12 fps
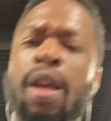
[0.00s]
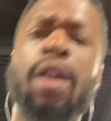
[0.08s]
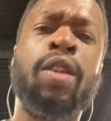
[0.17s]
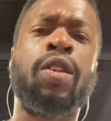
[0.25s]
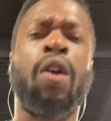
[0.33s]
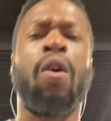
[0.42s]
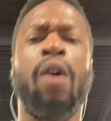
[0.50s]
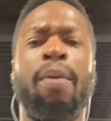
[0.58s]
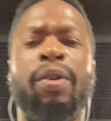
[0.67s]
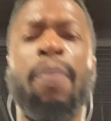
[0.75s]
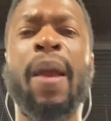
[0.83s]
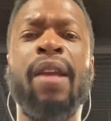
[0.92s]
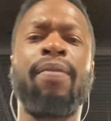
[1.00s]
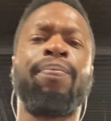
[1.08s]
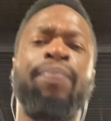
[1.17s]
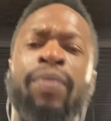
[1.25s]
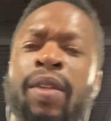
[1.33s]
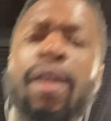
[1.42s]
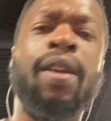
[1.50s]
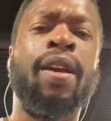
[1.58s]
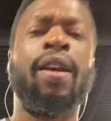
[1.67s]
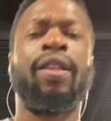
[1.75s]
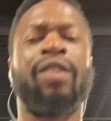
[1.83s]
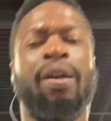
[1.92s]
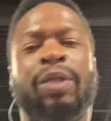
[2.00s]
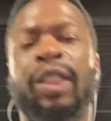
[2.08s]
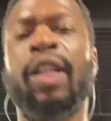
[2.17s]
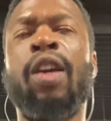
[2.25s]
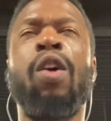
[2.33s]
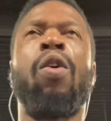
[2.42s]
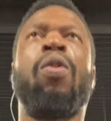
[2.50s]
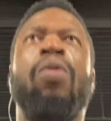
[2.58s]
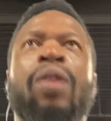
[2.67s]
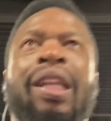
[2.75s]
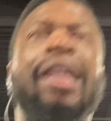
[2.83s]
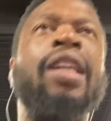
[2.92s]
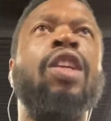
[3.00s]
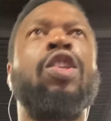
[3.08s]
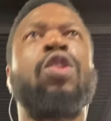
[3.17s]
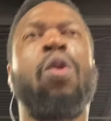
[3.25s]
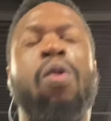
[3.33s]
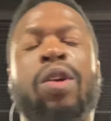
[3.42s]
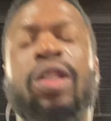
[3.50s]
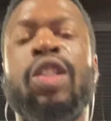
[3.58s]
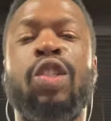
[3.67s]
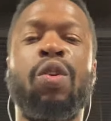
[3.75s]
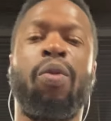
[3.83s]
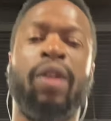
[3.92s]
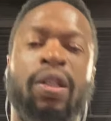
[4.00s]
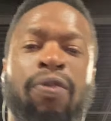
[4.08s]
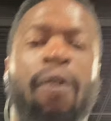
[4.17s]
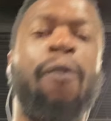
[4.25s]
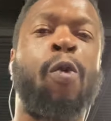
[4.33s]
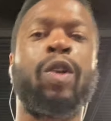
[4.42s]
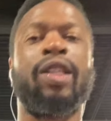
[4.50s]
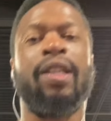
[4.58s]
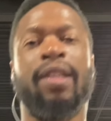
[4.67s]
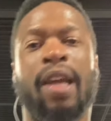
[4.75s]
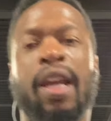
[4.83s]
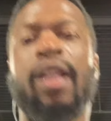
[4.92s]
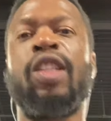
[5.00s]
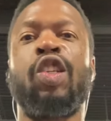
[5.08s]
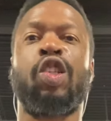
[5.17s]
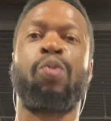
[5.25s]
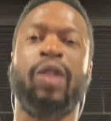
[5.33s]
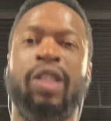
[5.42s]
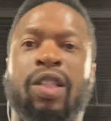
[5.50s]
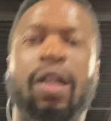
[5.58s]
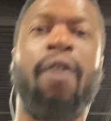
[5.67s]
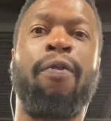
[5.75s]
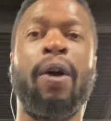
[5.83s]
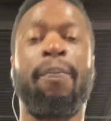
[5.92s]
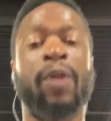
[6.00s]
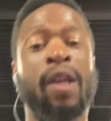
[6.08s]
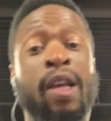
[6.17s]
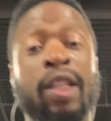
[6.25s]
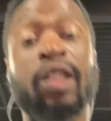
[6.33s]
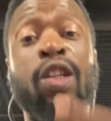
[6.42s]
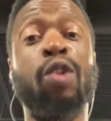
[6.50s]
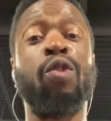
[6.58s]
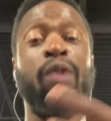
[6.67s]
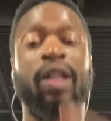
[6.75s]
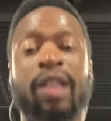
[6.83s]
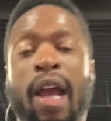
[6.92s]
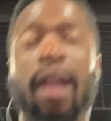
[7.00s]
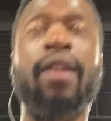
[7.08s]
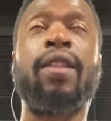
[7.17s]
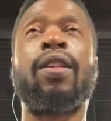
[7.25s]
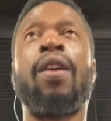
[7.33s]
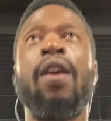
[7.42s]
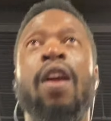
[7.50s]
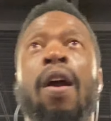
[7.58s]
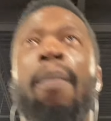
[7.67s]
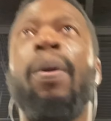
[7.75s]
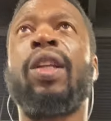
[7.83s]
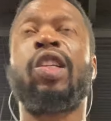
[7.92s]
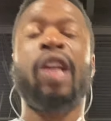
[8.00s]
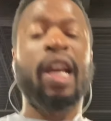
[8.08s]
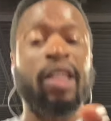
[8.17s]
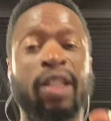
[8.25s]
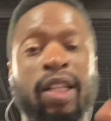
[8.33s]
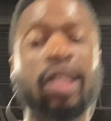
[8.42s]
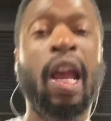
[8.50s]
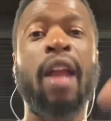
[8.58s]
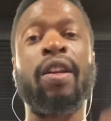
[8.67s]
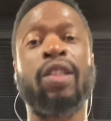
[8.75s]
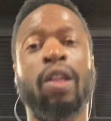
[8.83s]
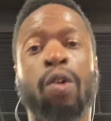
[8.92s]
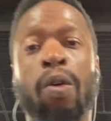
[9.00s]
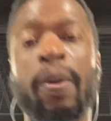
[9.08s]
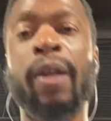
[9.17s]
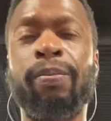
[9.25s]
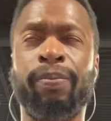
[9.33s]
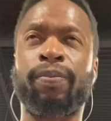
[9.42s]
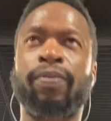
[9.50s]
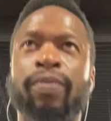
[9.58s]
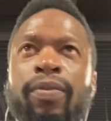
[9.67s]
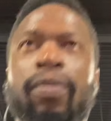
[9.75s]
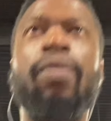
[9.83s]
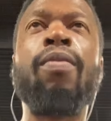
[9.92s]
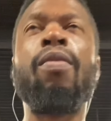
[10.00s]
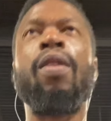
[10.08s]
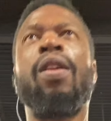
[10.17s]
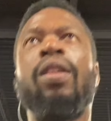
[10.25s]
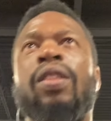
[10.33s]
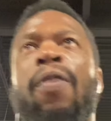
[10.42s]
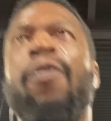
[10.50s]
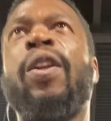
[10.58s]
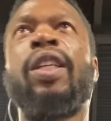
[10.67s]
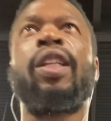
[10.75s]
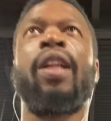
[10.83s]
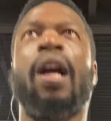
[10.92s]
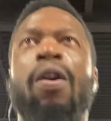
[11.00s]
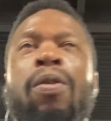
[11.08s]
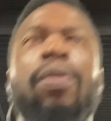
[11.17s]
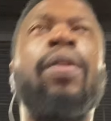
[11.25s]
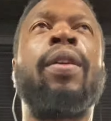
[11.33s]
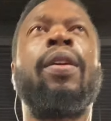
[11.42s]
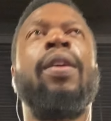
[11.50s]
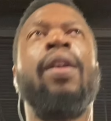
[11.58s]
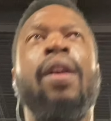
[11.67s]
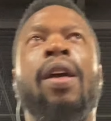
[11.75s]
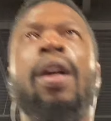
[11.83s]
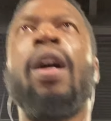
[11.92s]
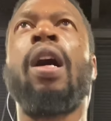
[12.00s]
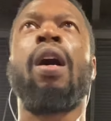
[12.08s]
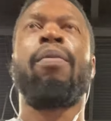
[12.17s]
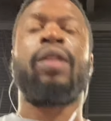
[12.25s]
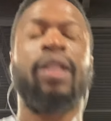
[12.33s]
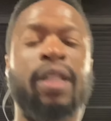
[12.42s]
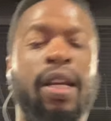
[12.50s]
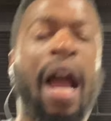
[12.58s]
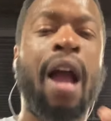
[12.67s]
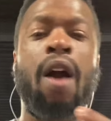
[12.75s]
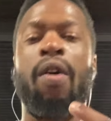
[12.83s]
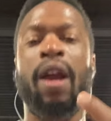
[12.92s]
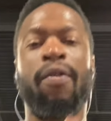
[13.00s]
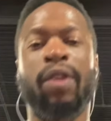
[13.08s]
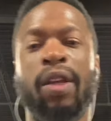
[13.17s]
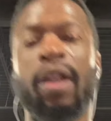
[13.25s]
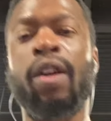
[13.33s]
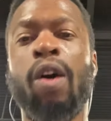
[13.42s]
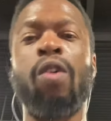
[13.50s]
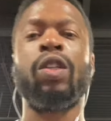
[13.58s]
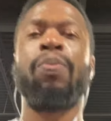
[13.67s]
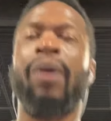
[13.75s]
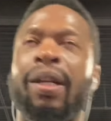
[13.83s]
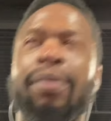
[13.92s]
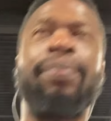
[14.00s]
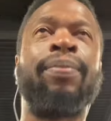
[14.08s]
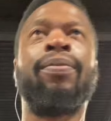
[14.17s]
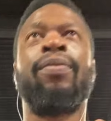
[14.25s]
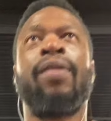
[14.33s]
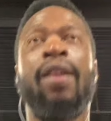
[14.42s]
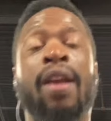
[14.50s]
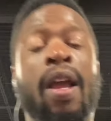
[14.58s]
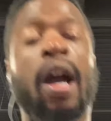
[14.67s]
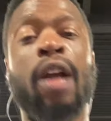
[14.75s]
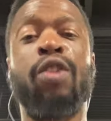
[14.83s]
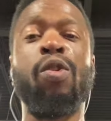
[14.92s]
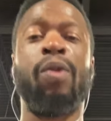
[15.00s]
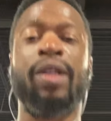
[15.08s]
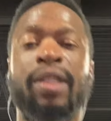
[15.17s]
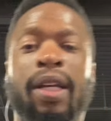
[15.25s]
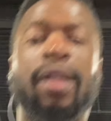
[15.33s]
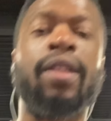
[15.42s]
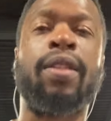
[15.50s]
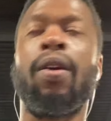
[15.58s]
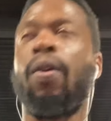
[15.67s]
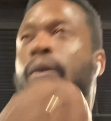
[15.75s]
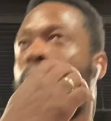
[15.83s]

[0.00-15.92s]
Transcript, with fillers: So I'm debating. So I'm still leaning towards just doing this for 14 days and switching stuff up. Still doing a challenge, but changing the challenge a little bit to finish it out um, to see how everything goes. But I do wanna say this though